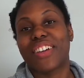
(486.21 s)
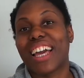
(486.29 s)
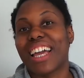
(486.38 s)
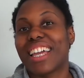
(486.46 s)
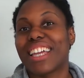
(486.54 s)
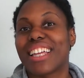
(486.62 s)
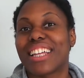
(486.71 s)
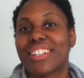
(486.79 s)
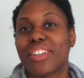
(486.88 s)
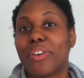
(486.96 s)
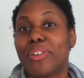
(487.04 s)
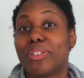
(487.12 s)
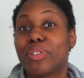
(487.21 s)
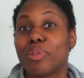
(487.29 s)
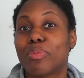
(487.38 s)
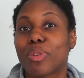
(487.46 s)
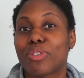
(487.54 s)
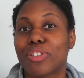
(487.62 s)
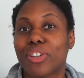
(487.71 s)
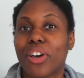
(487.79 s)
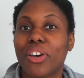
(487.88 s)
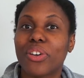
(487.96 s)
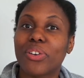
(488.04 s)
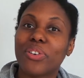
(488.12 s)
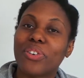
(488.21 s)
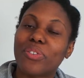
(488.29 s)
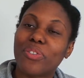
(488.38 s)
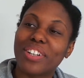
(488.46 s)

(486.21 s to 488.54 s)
Okay, and only 2 more to go.